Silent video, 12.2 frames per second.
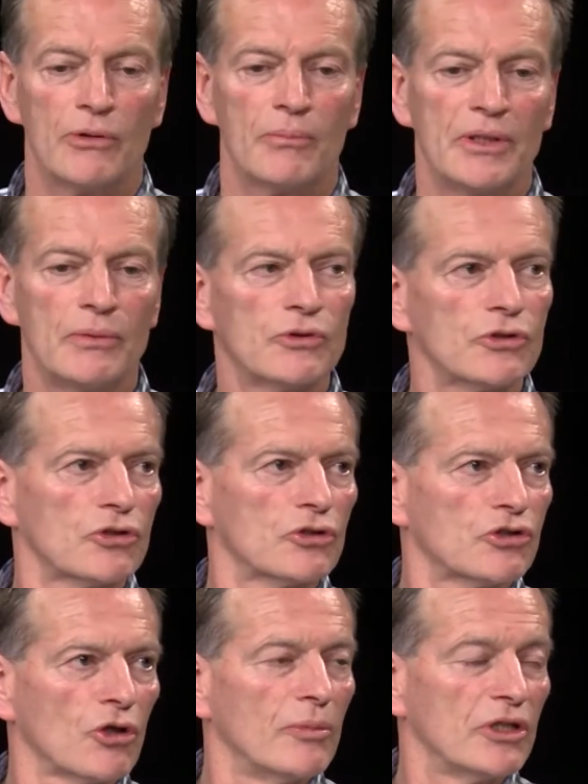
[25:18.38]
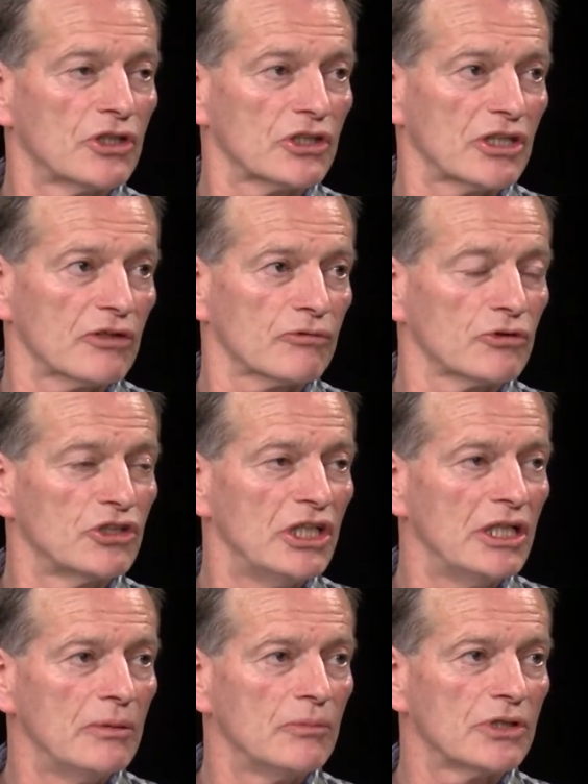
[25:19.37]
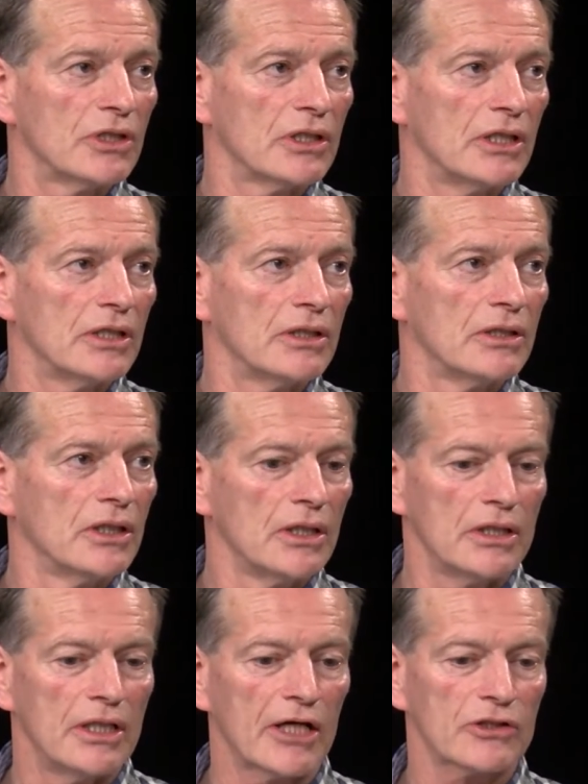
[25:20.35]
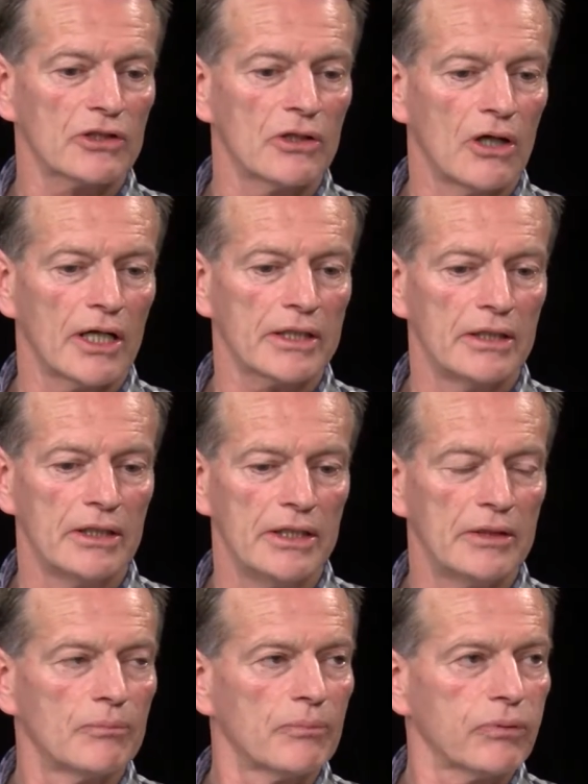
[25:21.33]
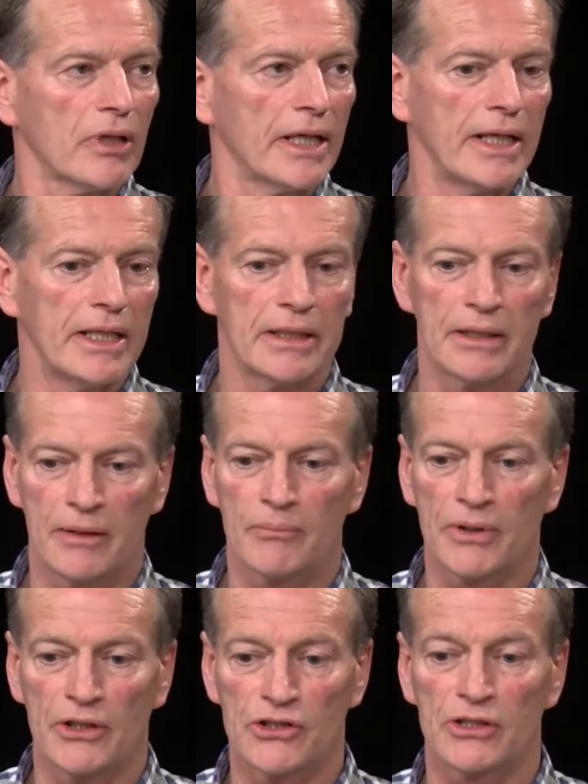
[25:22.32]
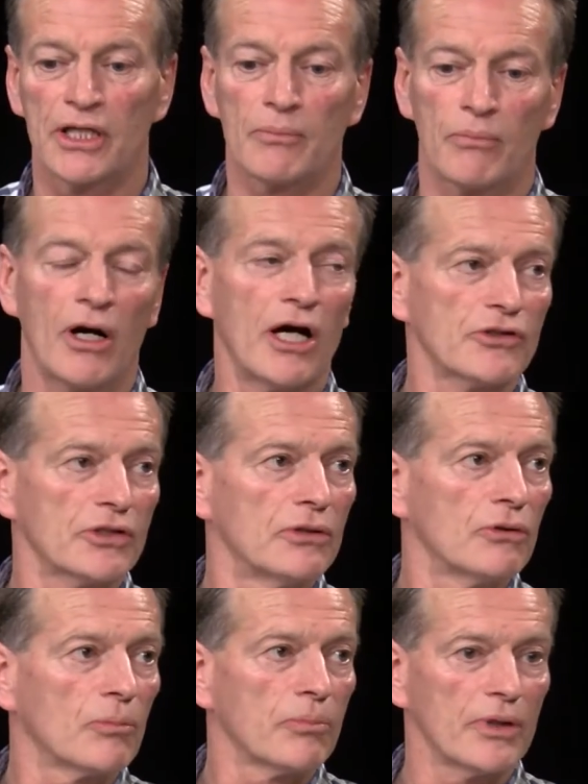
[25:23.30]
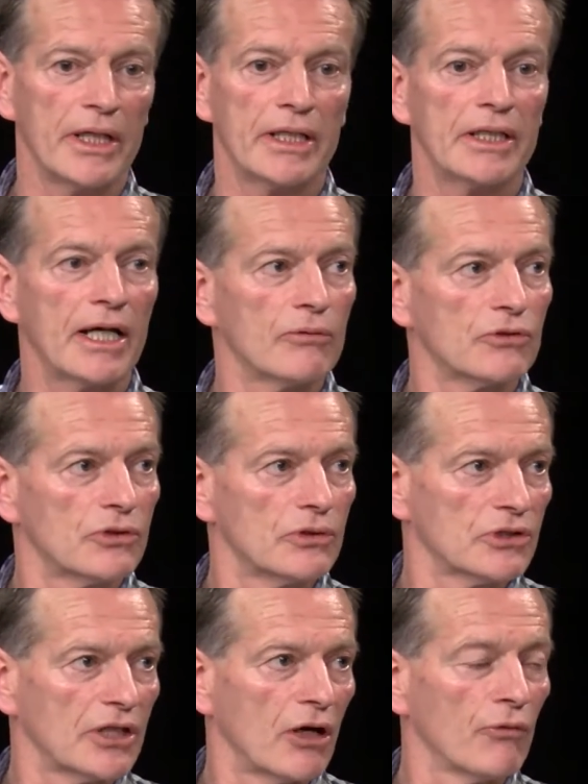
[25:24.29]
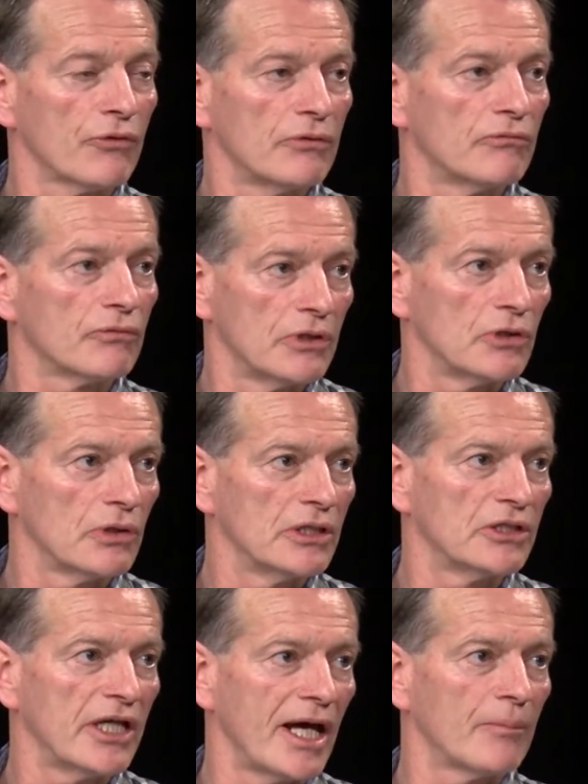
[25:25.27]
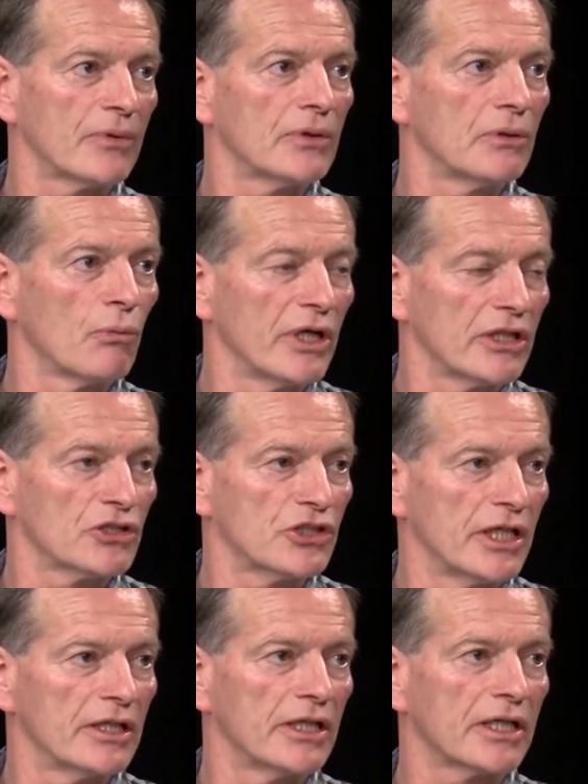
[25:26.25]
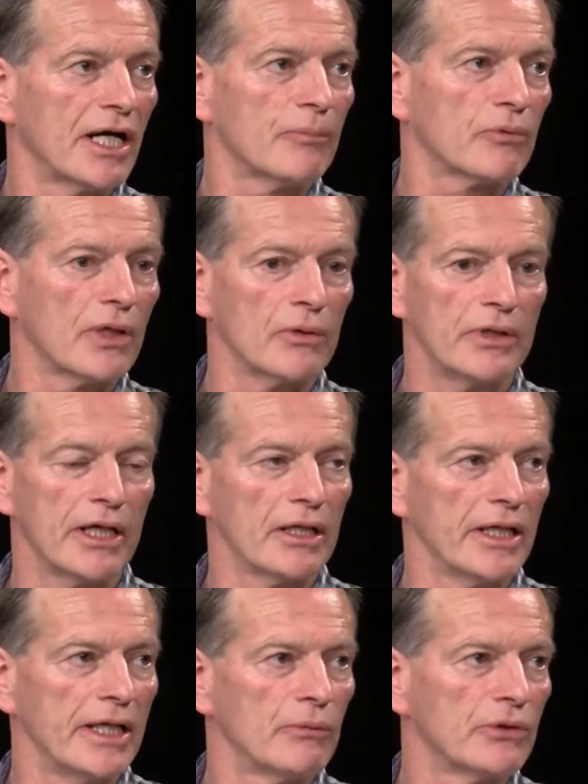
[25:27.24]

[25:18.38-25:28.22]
there have been so many successful teams in National Hockey League playing in places like Boston or playing down south in Tampa and winning the Stanley Cup, or out in L.A.